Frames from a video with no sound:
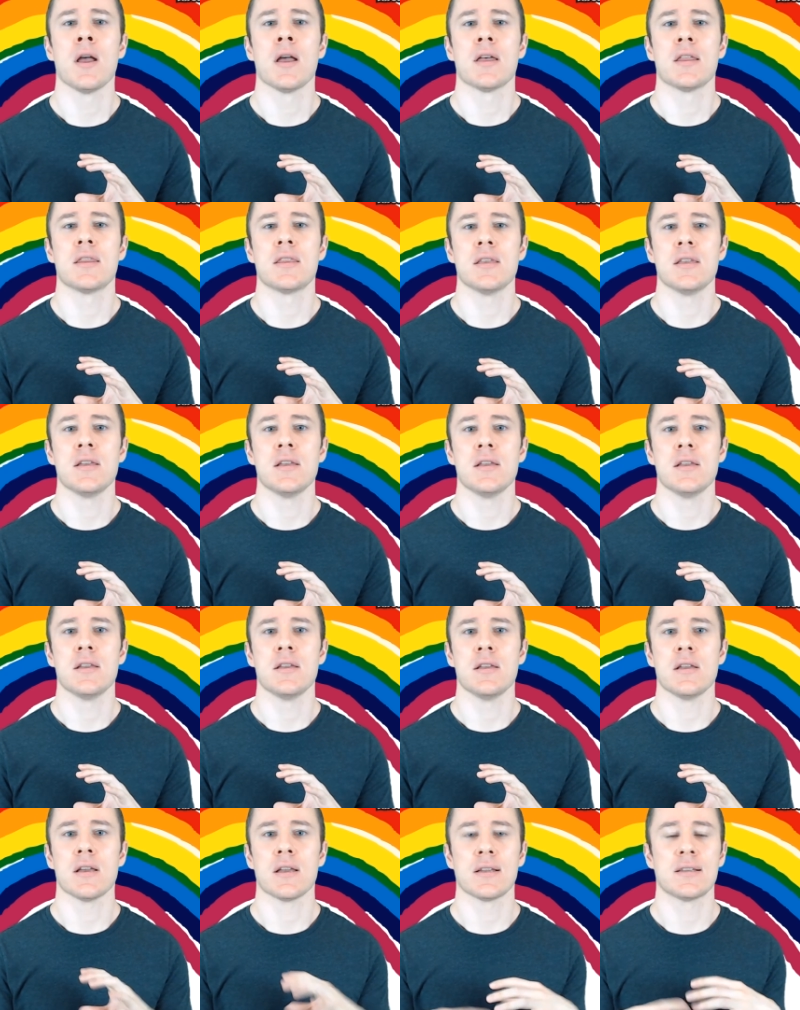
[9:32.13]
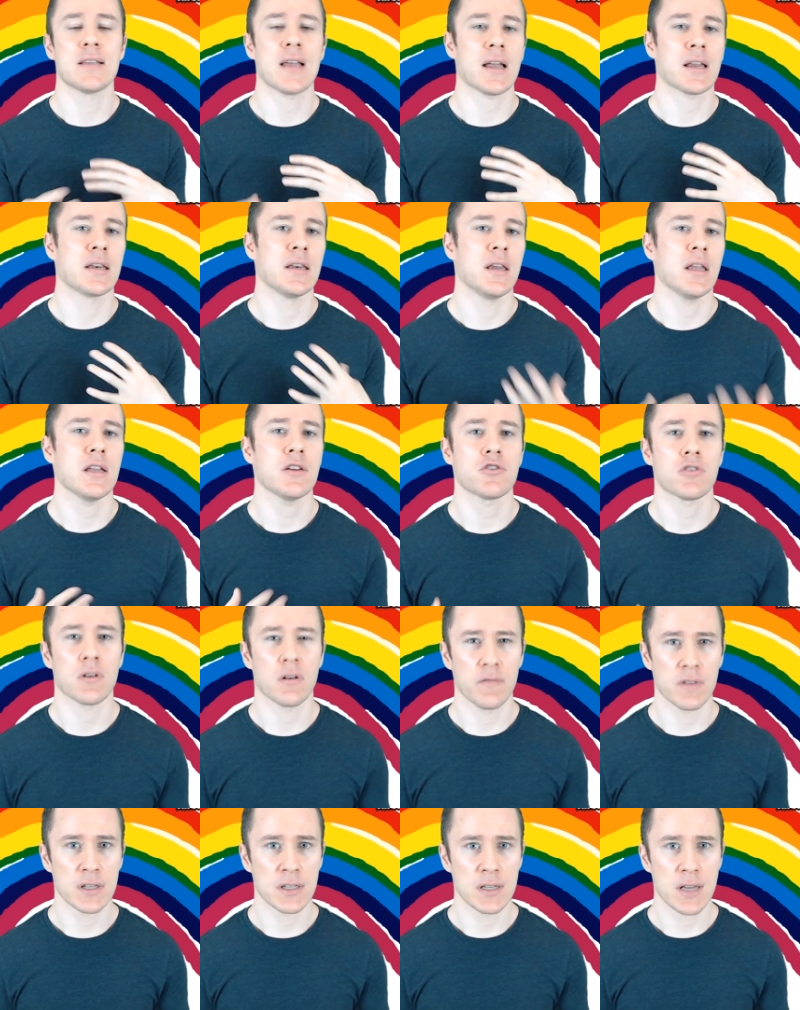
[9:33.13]
the exact nature of
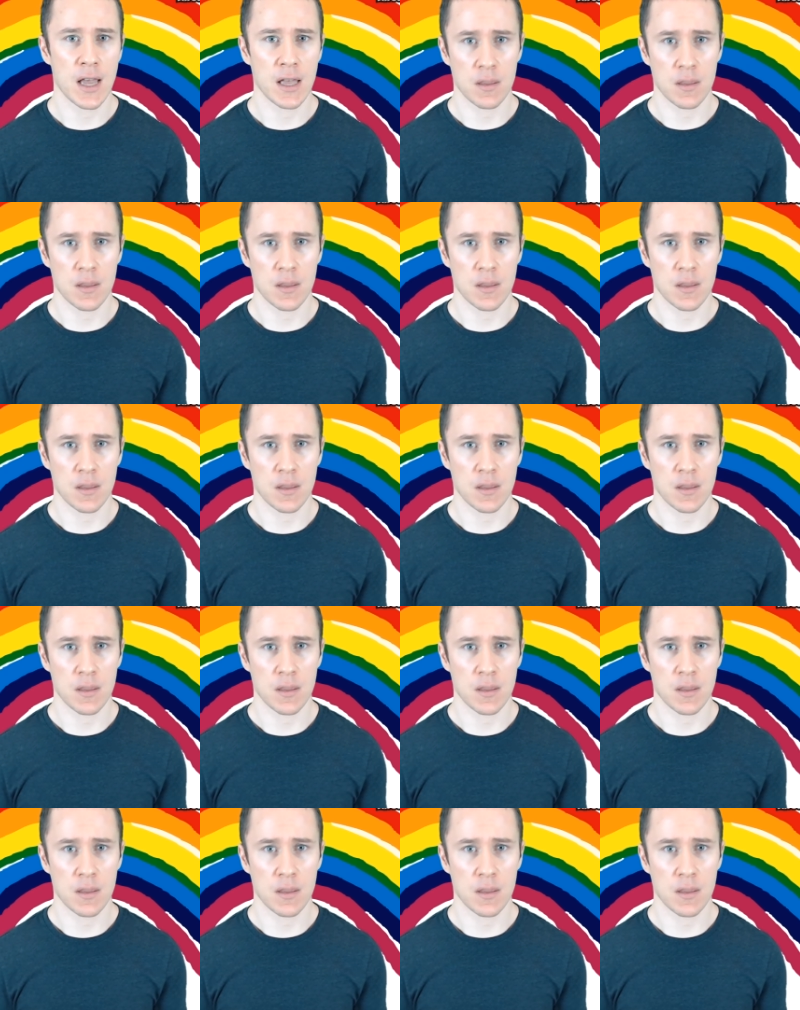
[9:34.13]
its death,